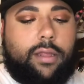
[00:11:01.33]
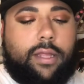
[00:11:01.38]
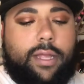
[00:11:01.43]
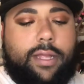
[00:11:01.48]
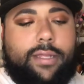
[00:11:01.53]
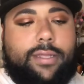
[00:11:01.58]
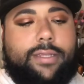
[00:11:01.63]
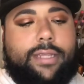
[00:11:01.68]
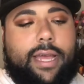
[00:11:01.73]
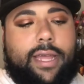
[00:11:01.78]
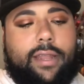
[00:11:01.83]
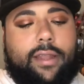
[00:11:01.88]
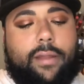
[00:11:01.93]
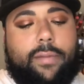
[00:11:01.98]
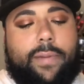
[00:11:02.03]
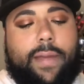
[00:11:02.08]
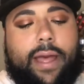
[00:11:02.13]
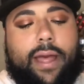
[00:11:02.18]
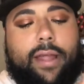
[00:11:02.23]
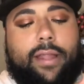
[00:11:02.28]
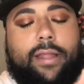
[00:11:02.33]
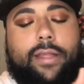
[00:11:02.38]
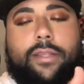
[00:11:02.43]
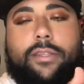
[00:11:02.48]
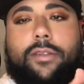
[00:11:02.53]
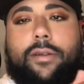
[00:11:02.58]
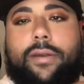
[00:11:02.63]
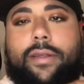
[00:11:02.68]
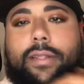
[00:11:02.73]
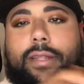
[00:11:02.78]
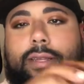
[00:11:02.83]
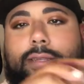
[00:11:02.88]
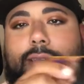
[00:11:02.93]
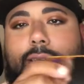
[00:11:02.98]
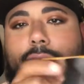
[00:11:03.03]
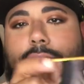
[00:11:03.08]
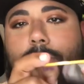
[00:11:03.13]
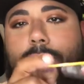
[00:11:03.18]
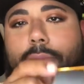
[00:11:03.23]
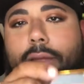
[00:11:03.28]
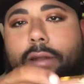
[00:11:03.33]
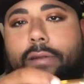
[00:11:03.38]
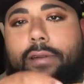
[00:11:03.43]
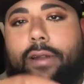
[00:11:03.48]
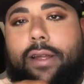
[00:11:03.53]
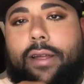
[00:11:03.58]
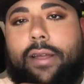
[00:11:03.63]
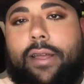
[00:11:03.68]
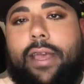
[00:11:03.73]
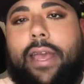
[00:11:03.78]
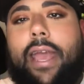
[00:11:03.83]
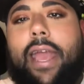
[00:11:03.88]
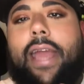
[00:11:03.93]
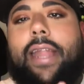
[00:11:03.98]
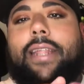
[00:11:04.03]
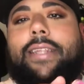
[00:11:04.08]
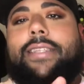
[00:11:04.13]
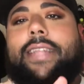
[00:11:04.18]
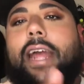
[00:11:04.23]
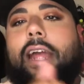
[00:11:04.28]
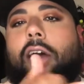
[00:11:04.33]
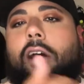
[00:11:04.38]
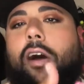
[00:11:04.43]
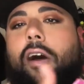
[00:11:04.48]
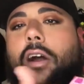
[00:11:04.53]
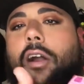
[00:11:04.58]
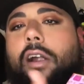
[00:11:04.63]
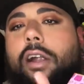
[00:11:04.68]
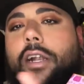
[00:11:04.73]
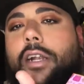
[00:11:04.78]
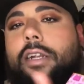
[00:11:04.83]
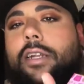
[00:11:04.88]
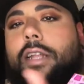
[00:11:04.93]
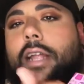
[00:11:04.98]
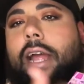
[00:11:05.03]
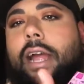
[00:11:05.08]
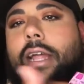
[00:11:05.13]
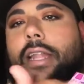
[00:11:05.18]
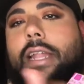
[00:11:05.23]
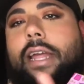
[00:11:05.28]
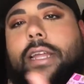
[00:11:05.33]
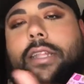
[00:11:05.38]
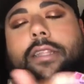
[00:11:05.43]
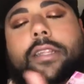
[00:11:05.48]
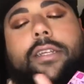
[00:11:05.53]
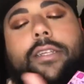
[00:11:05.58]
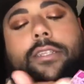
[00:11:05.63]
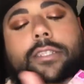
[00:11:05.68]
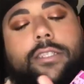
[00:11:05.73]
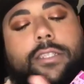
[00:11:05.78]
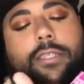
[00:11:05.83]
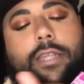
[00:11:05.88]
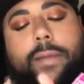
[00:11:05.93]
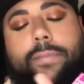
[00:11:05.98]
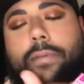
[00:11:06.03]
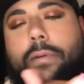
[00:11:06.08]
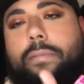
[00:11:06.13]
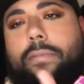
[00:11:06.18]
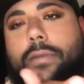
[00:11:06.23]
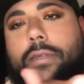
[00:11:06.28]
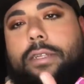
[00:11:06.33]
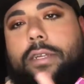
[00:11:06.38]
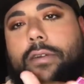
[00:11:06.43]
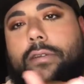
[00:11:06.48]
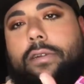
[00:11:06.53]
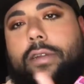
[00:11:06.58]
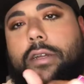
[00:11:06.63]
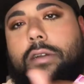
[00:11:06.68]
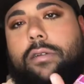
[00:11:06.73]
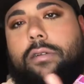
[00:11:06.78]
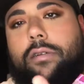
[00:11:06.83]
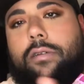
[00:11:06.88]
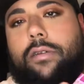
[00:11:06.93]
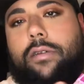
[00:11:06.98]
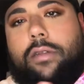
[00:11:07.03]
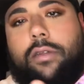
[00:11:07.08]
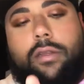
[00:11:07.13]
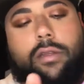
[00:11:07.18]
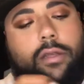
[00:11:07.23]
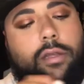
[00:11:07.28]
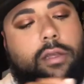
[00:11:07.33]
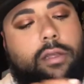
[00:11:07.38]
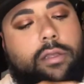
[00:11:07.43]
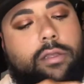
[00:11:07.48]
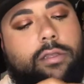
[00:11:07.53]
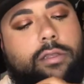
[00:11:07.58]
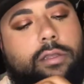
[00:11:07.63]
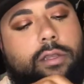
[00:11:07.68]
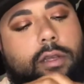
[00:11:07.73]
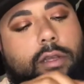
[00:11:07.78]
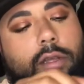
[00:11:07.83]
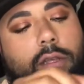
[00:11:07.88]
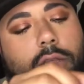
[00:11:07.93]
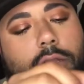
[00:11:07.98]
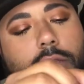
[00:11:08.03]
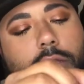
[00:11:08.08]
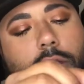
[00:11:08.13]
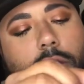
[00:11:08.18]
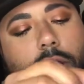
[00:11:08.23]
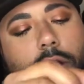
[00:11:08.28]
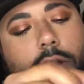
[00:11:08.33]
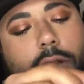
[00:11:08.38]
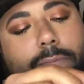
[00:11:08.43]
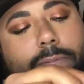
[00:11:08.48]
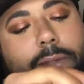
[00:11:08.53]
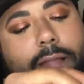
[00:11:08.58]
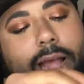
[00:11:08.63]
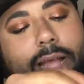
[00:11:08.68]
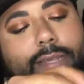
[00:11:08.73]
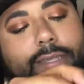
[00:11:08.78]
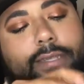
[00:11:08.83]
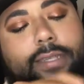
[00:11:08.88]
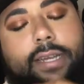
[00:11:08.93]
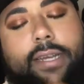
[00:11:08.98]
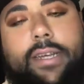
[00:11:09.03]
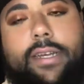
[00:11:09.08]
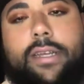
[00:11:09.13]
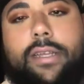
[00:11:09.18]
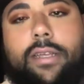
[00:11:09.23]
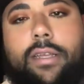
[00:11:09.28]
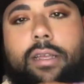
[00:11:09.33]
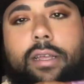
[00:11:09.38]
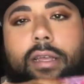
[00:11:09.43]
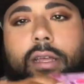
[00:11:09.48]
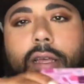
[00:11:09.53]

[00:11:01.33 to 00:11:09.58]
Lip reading: the inside of the palette. So it does have a mirror, and it's that hard, I like this type of material, the hard plastic.